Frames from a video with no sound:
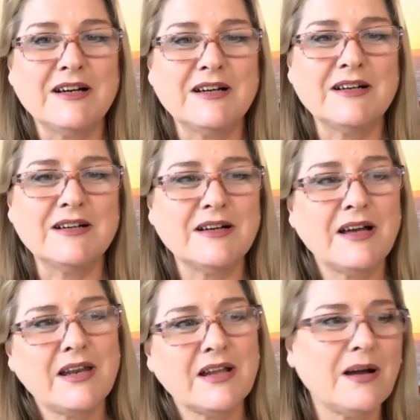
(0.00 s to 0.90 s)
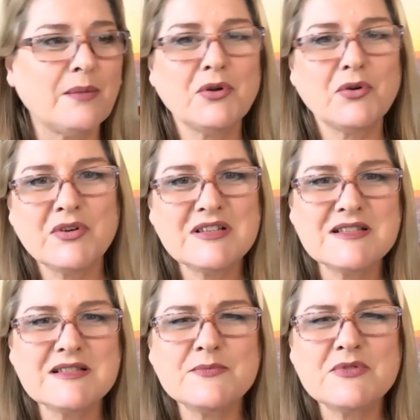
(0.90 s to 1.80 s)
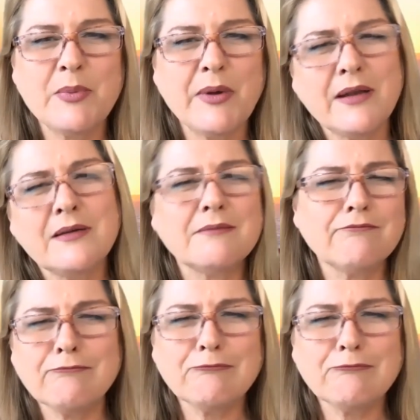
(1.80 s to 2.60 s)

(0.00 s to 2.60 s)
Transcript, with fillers: Uh, I had a couple of criticisms about it,